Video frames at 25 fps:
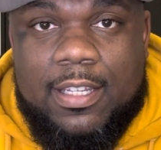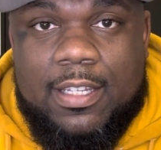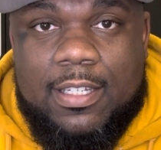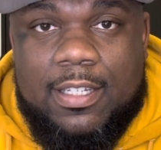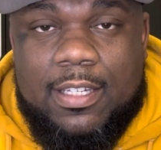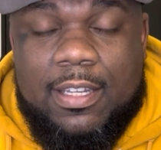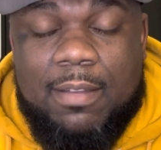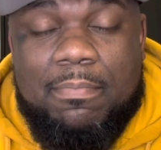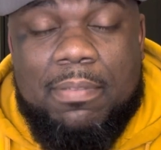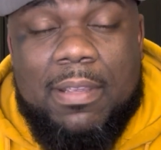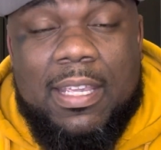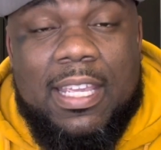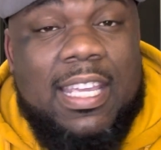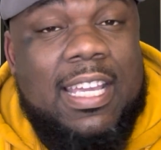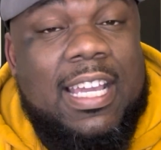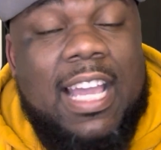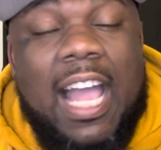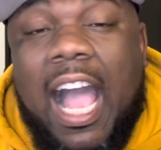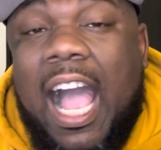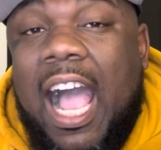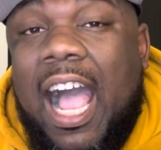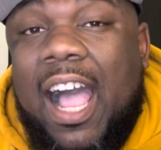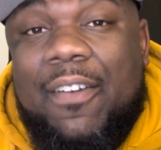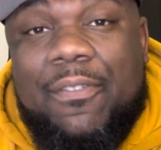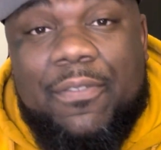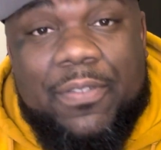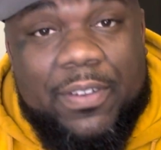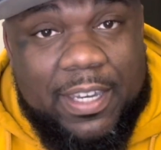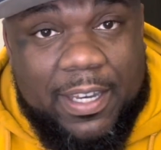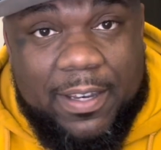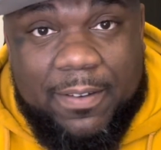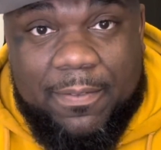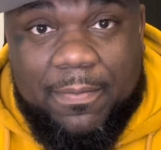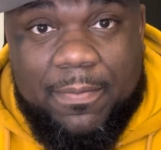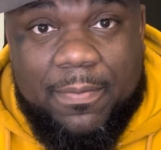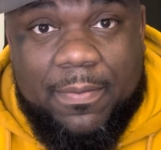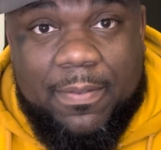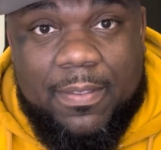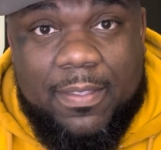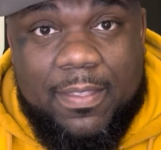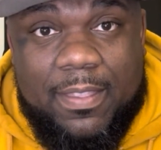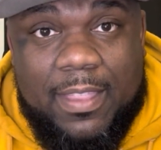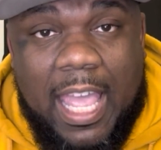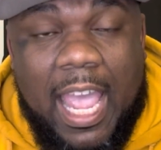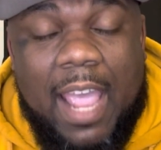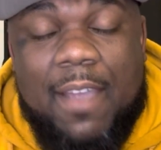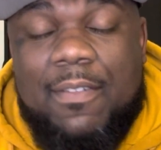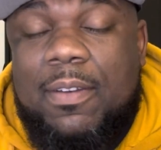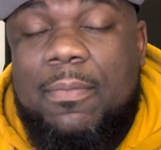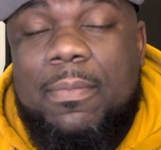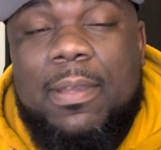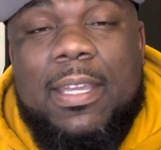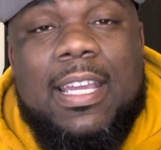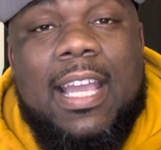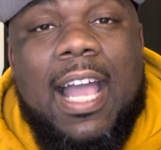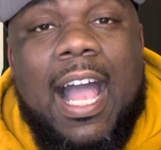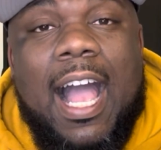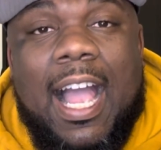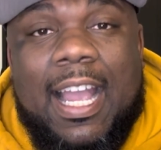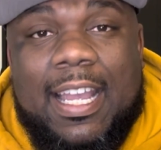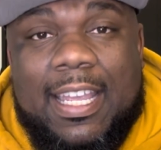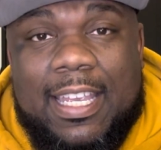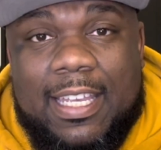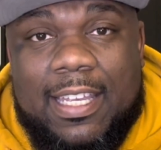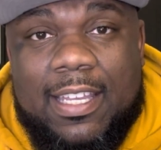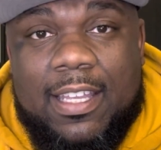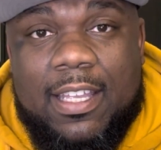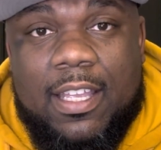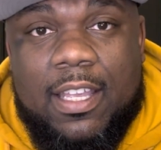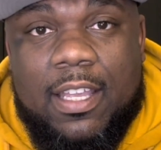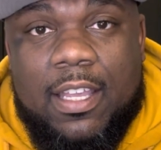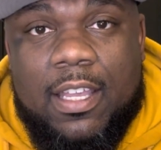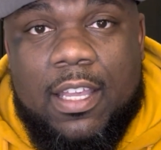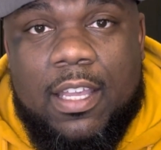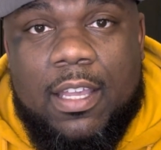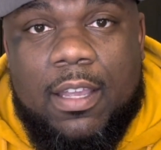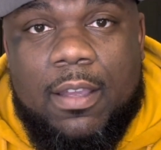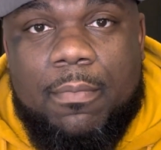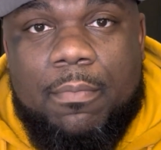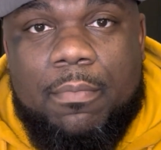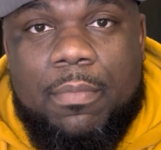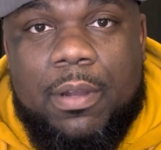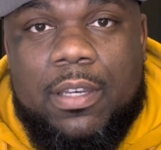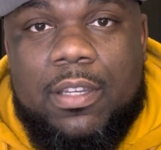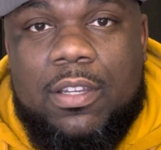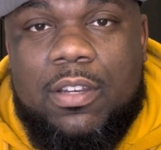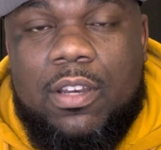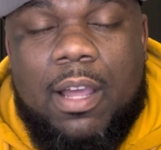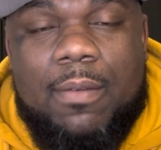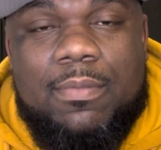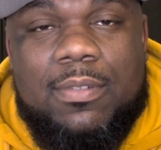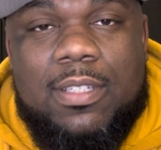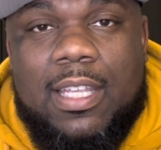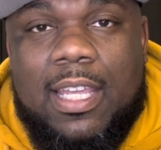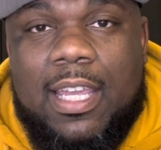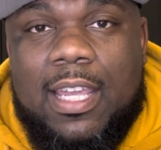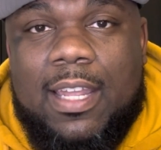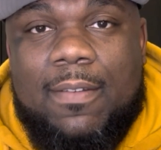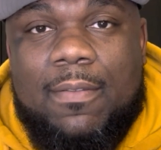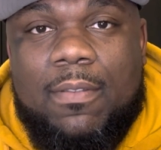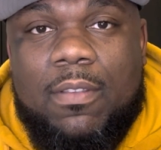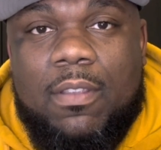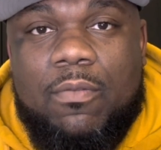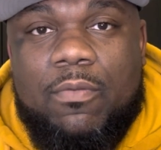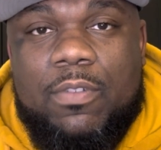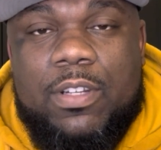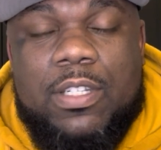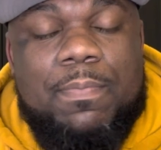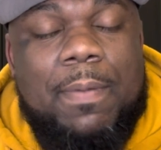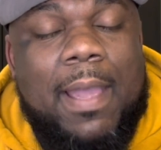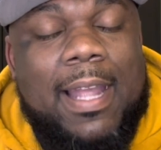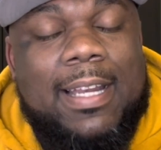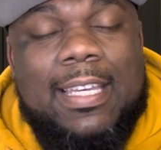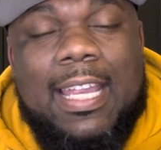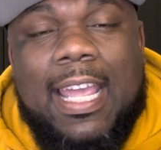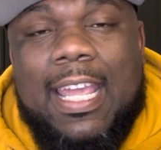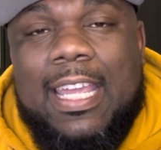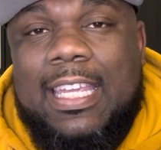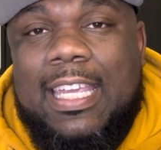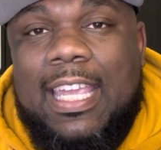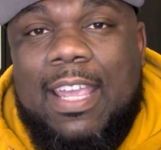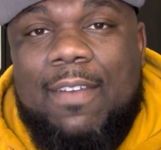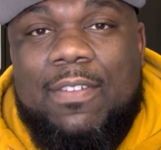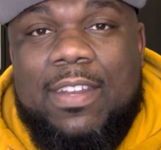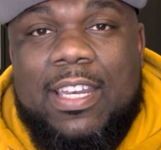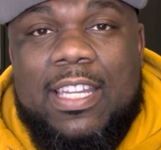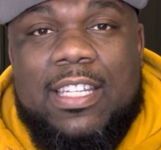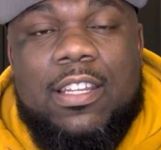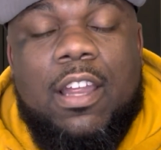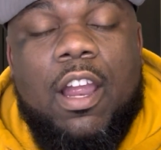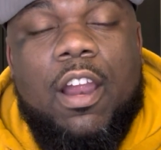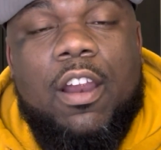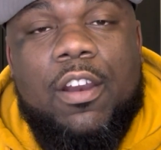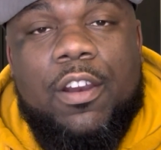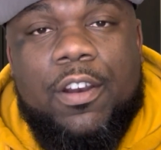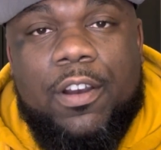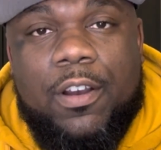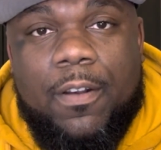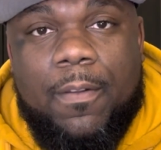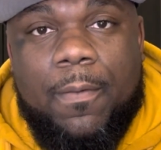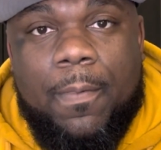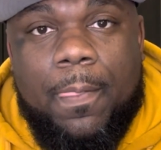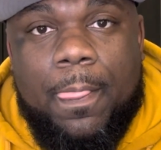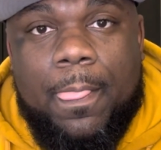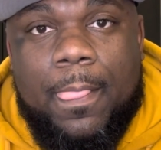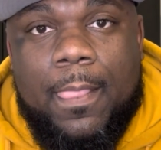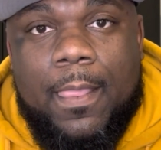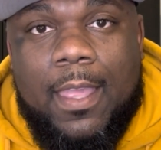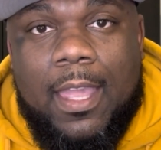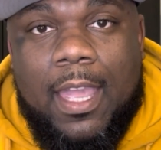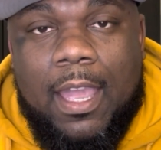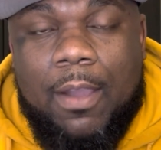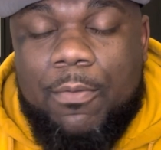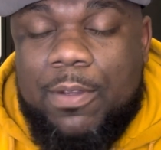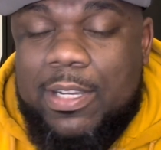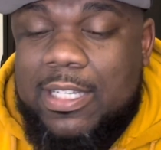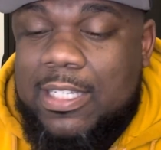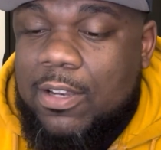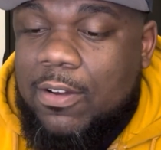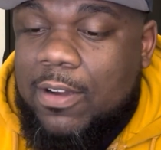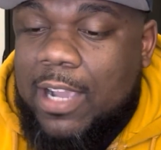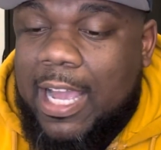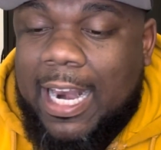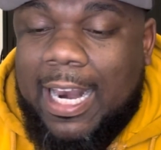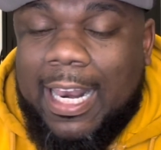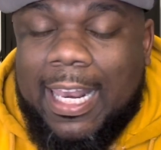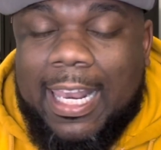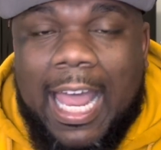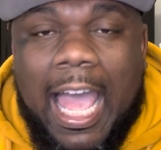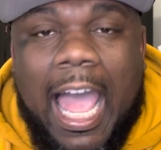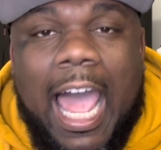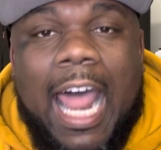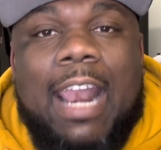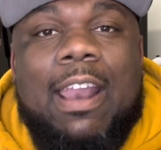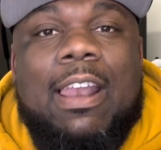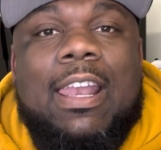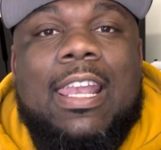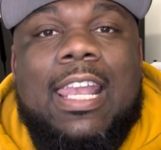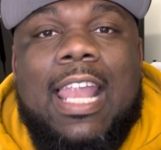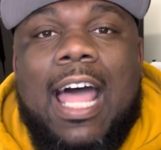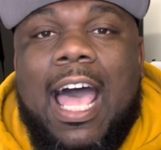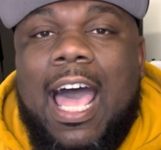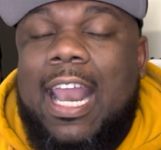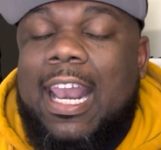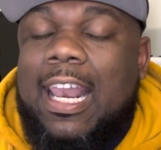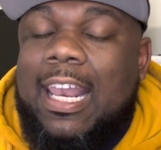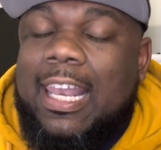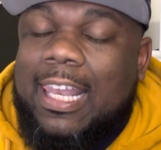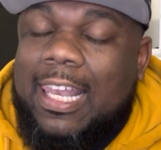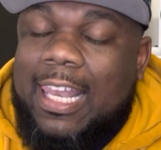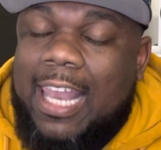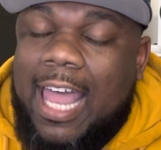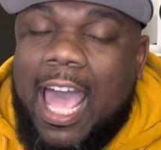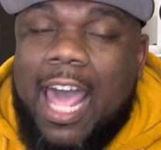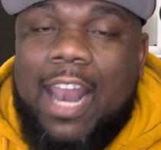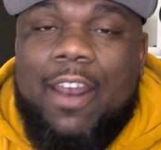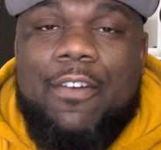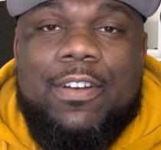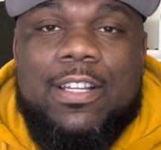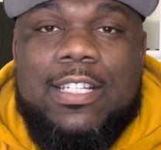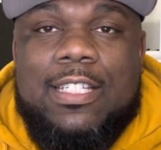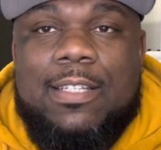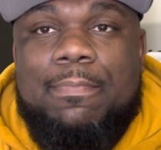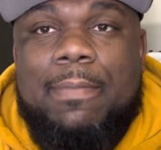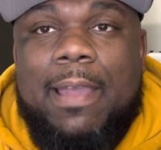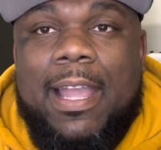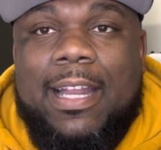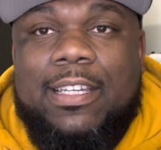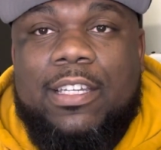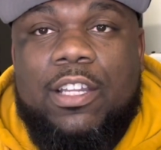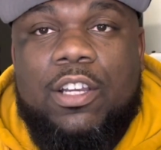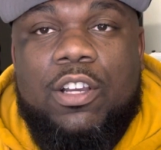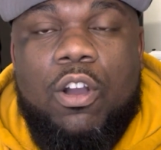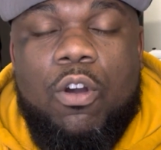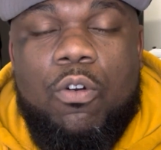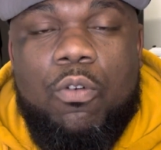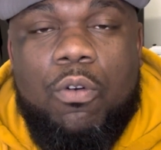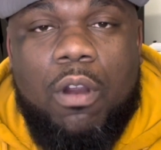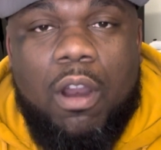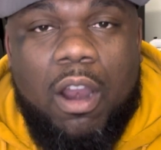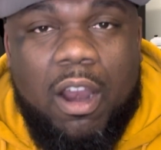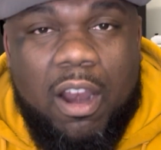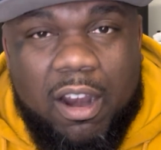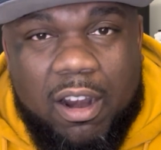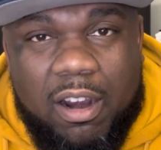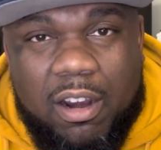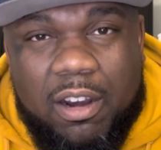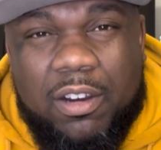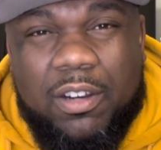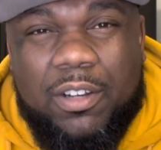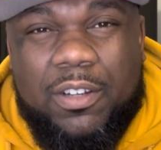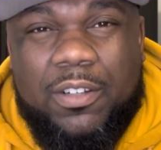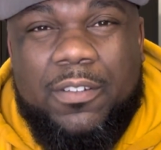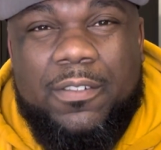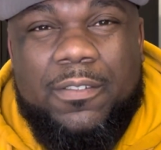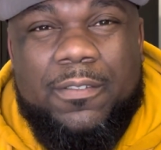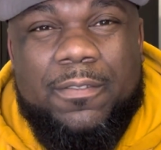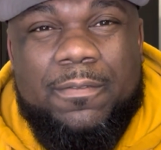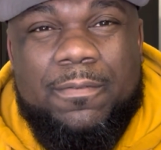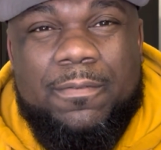to be confident. Not even to be cocky. But you know what I'm saying? Respect ain't given, it's earned. And we still got a lot of respect to go earn.